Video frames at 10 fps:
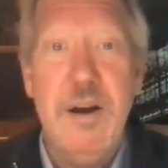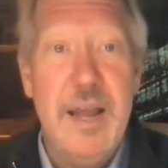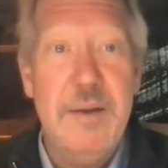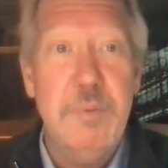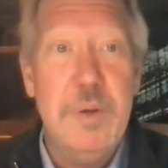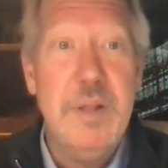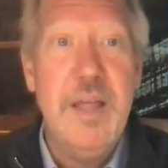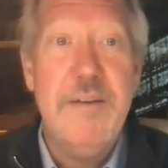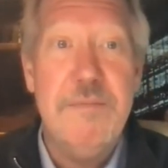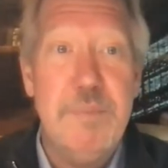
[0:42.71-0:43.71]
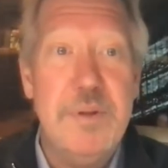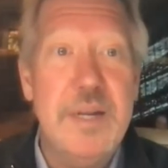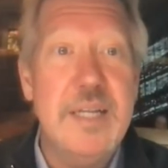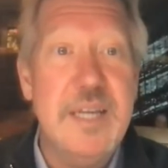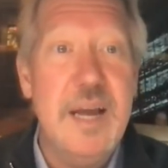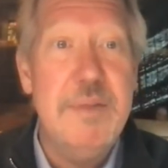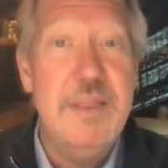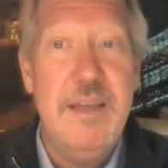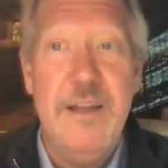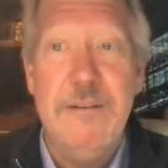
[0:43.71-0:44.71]
and we will have plenty of time at
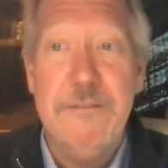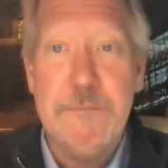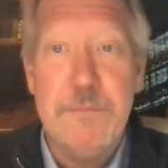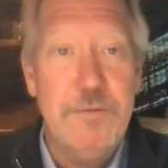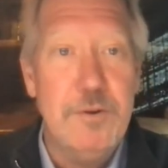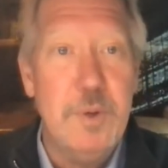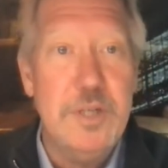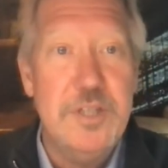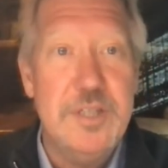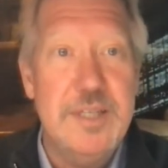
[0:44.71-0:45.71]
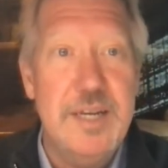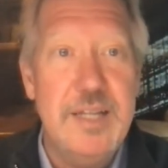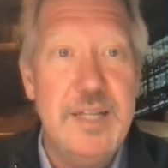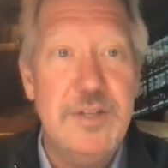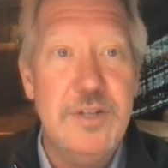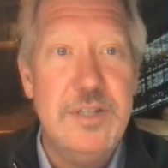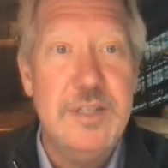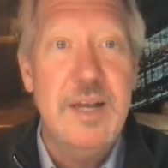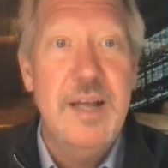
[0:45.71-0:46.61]
the end for questions and answers.